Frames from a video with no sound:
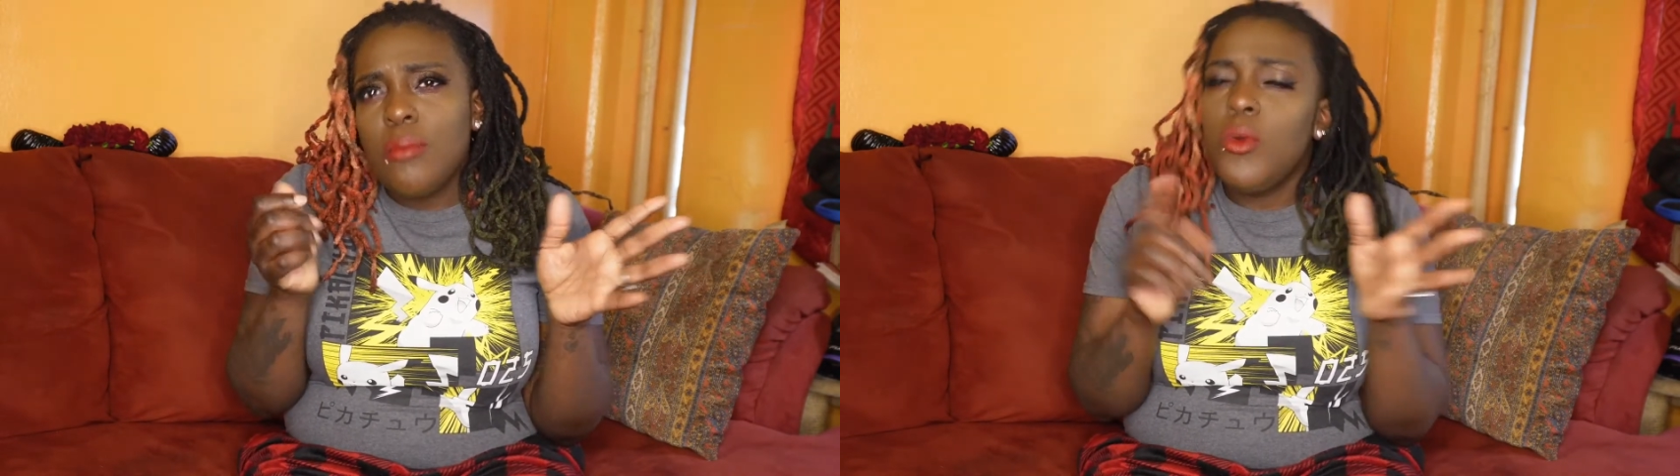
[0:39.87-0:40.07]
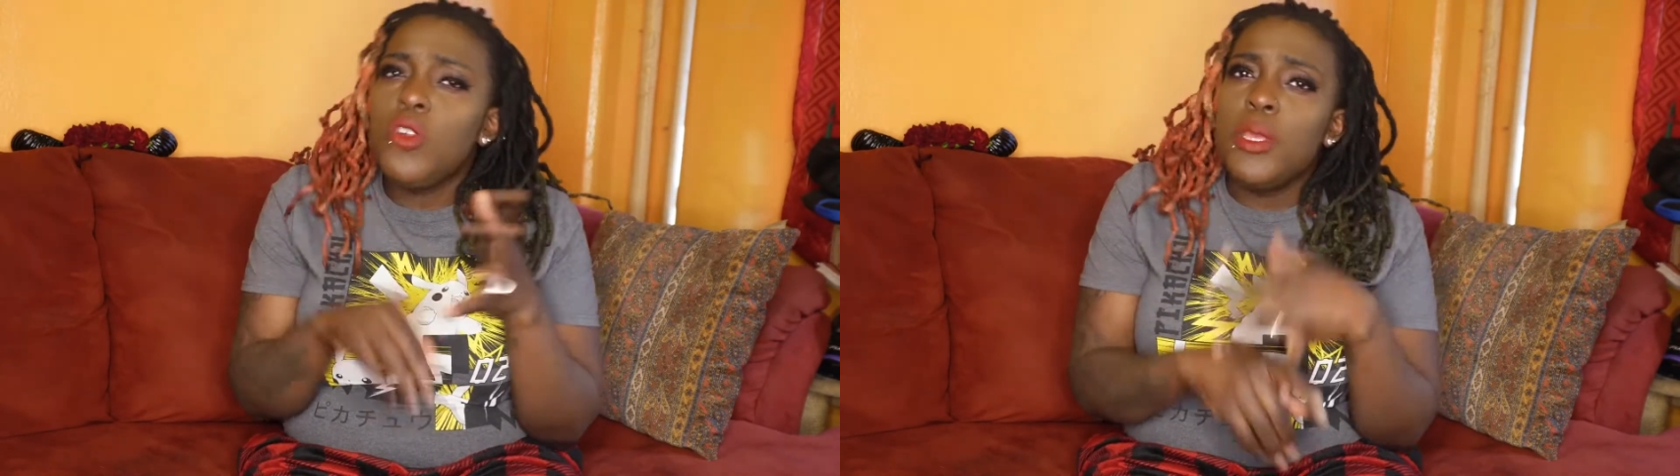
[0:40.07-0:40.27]

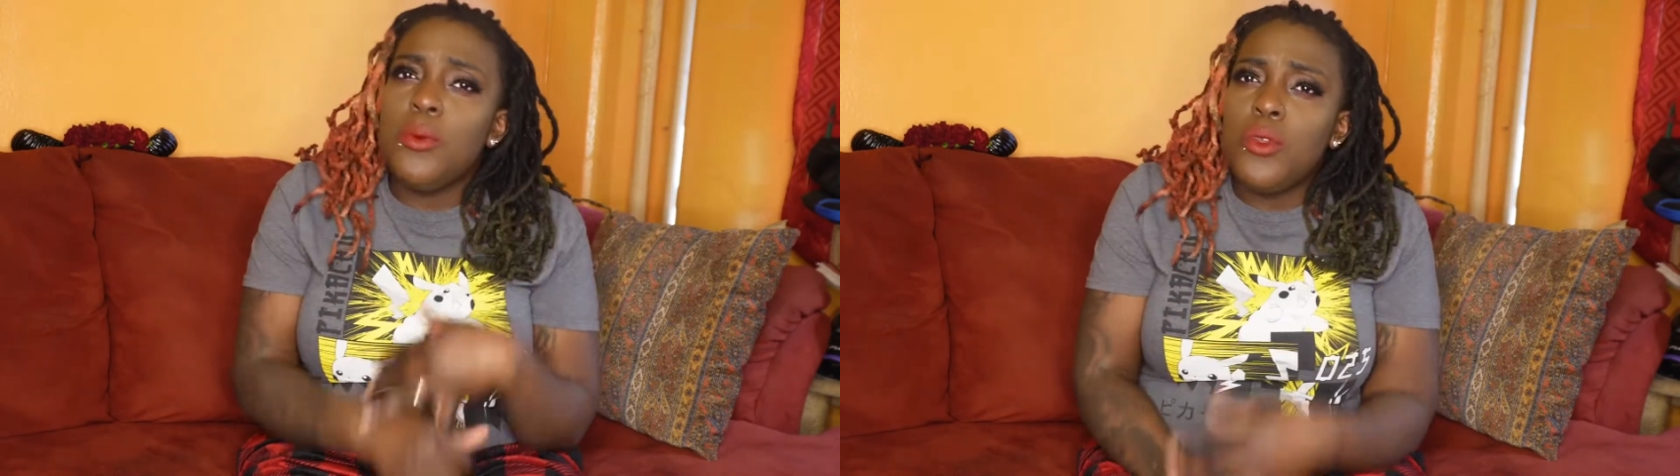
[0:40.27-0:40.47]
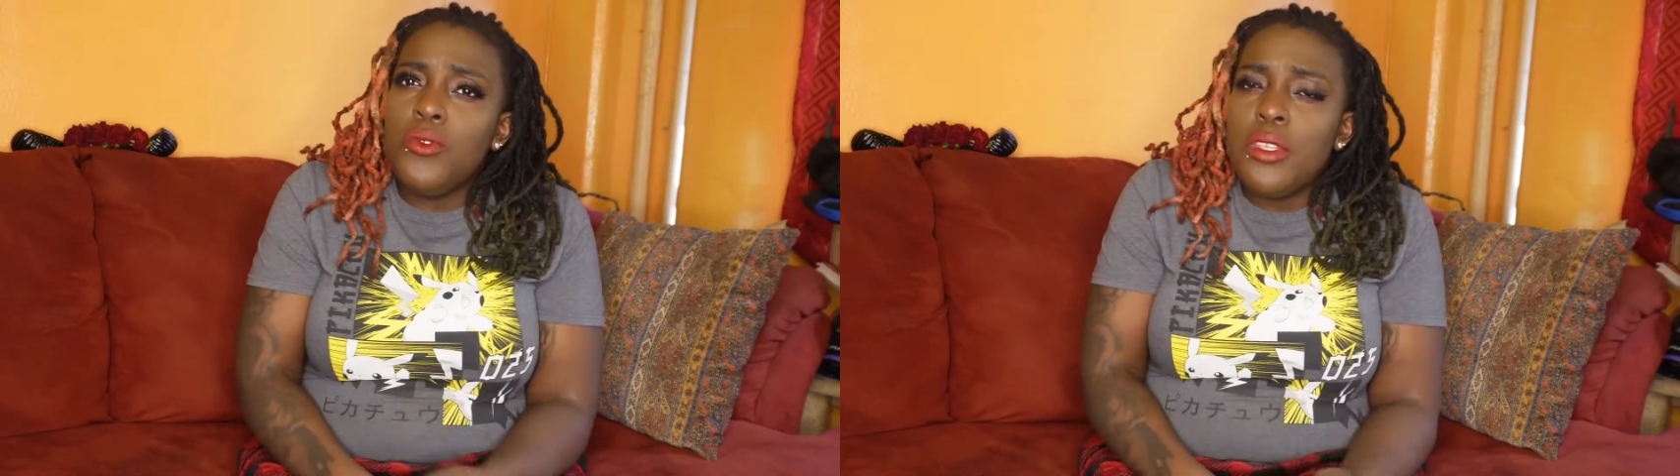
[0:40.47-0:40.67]
Most people
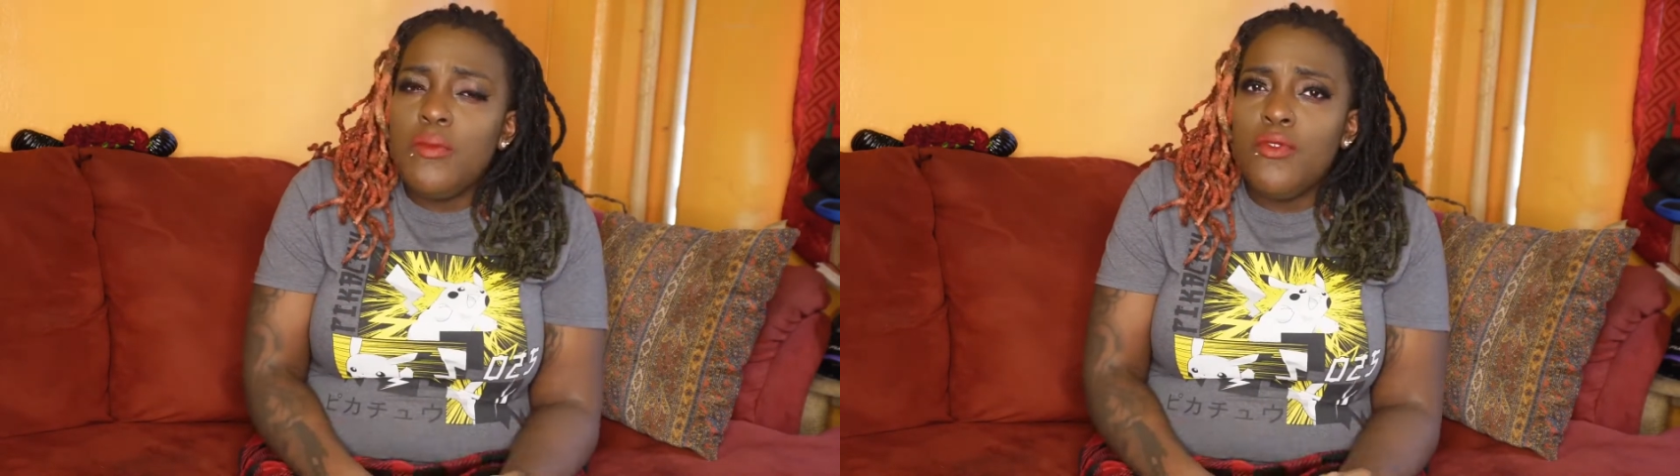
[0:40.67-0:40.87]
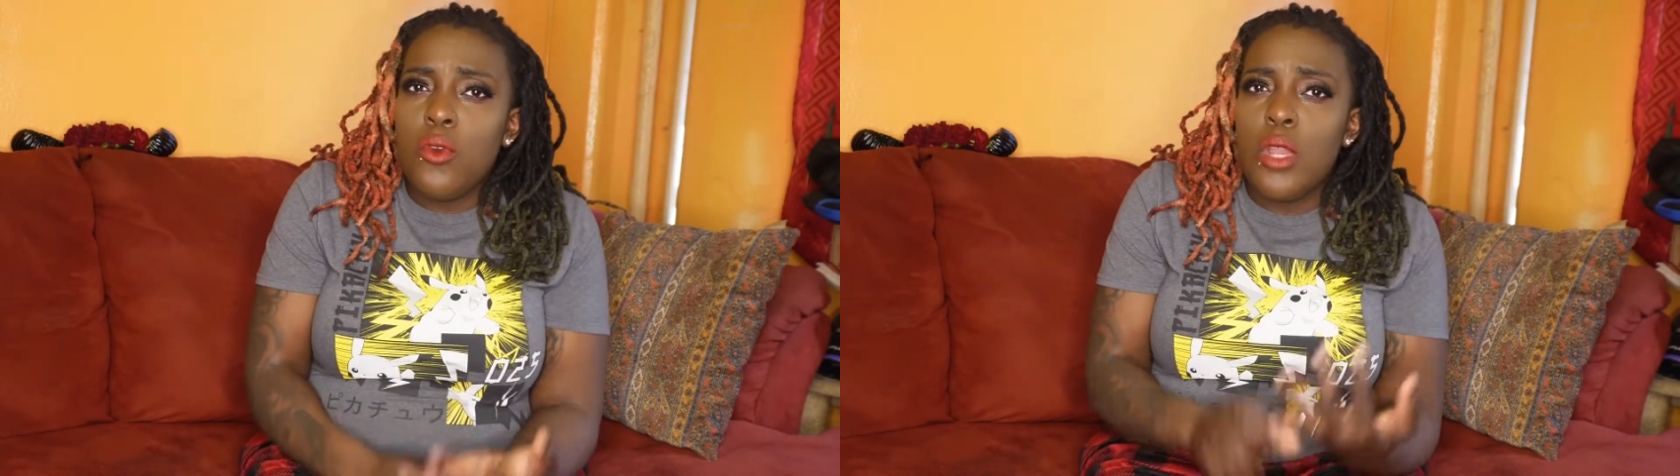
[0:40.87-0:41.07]
use them
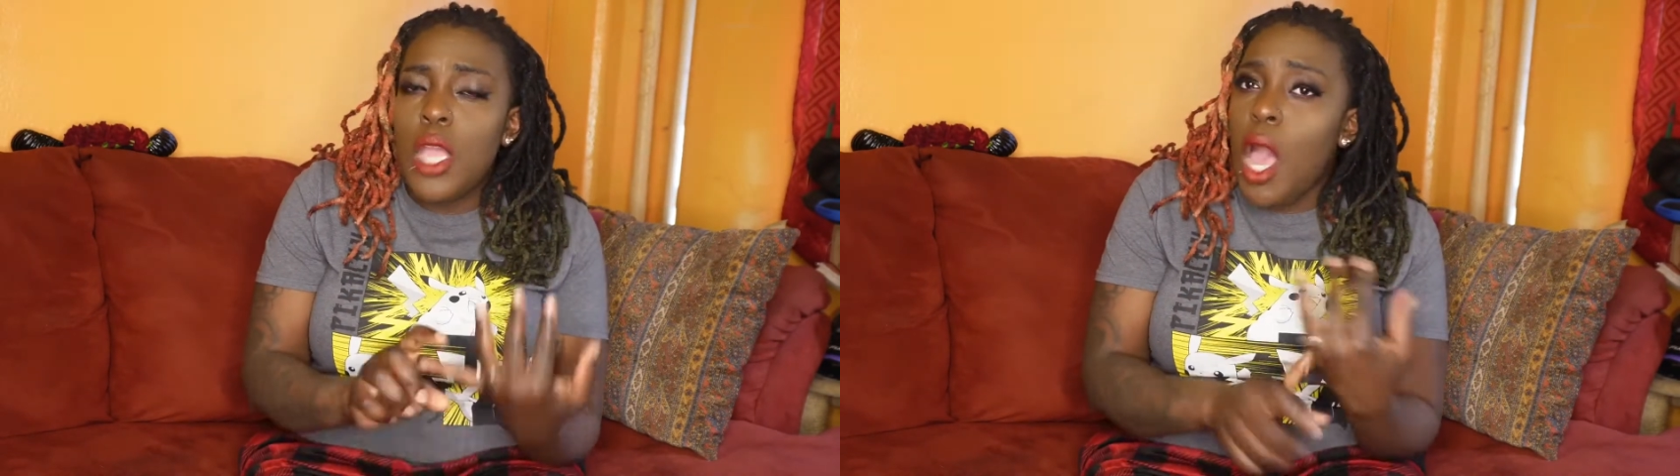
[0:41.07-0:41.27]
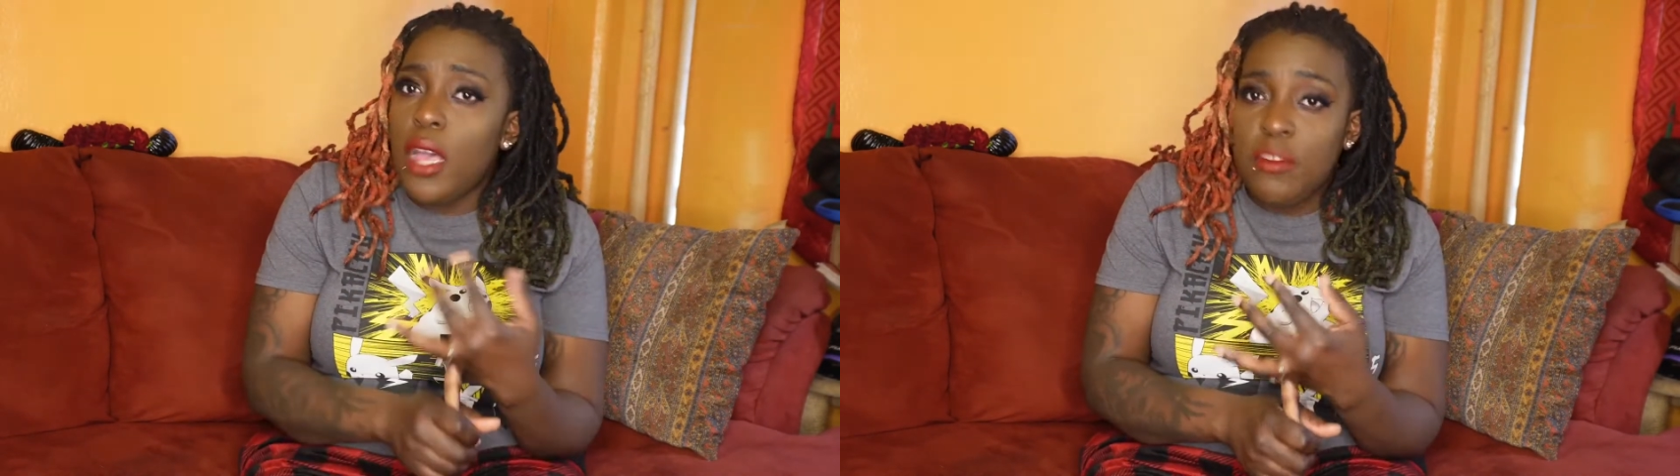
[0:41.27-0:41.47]
for
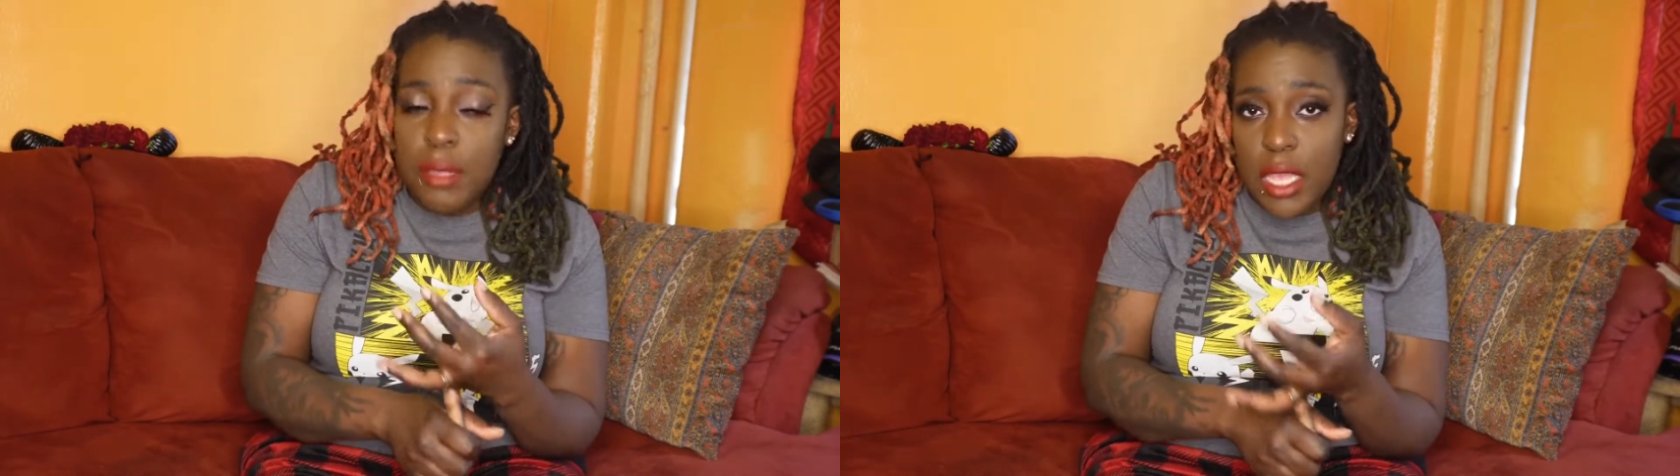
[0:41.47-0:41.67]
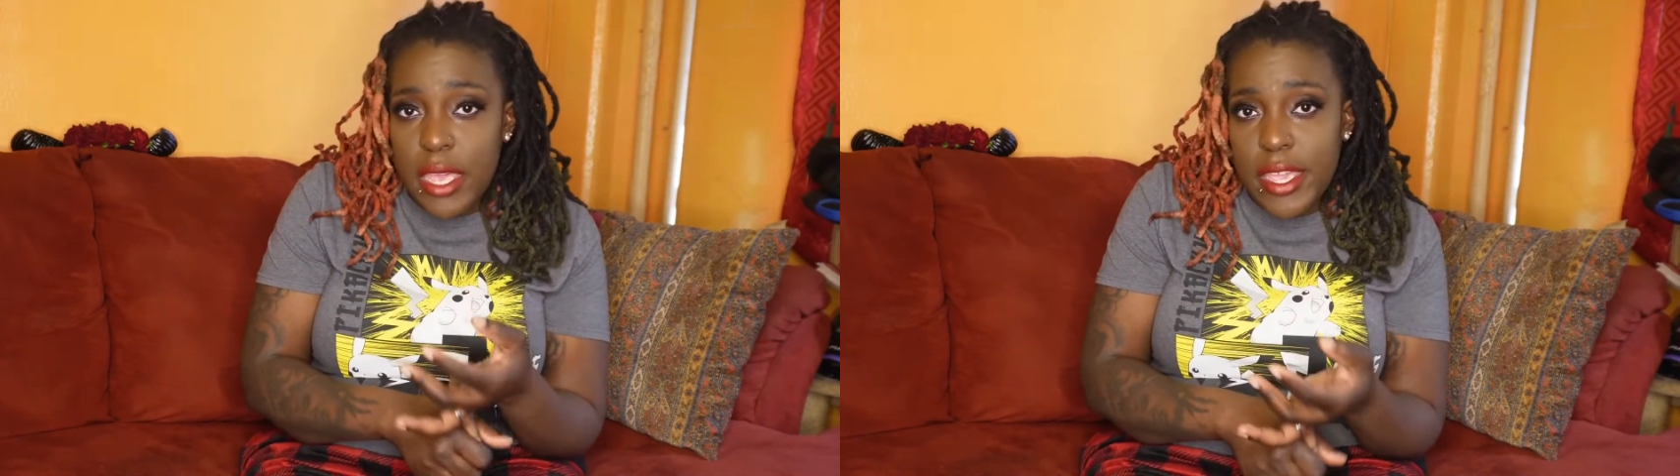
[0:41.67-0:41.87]

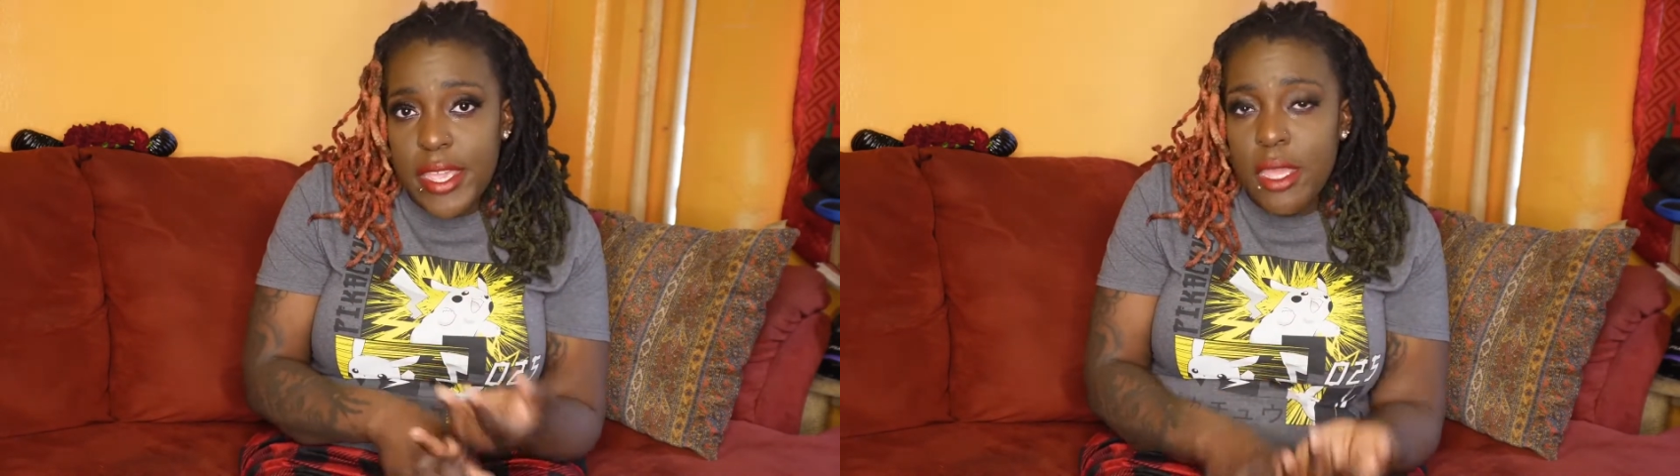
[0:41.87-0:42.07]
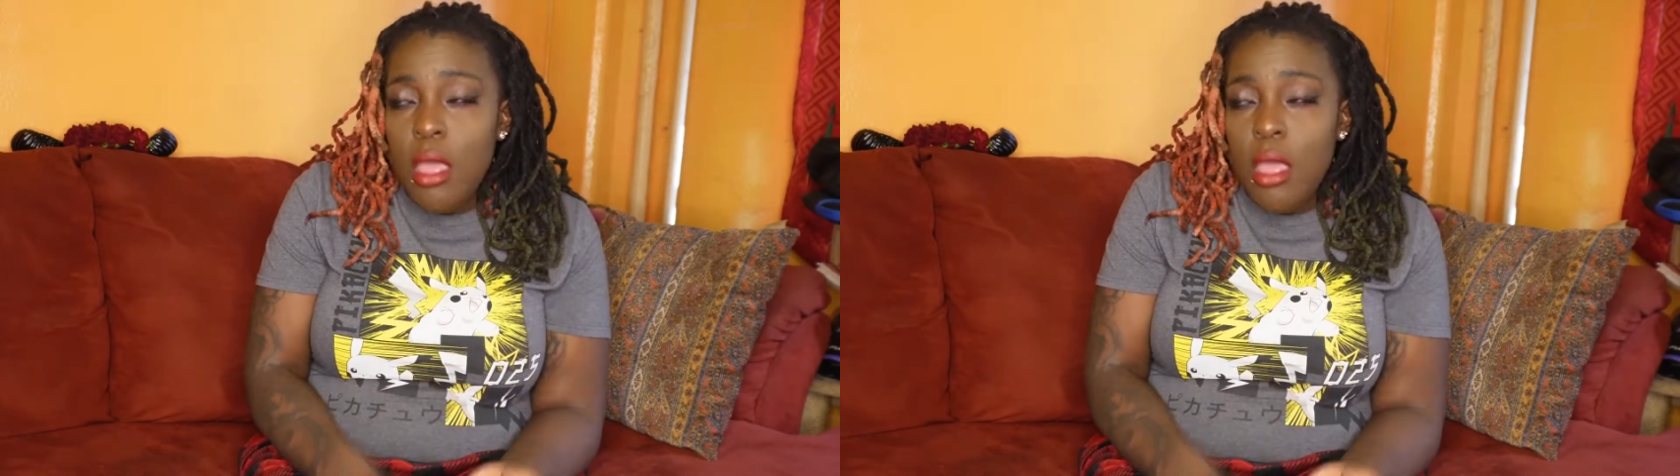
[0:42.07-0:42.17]
cosplay.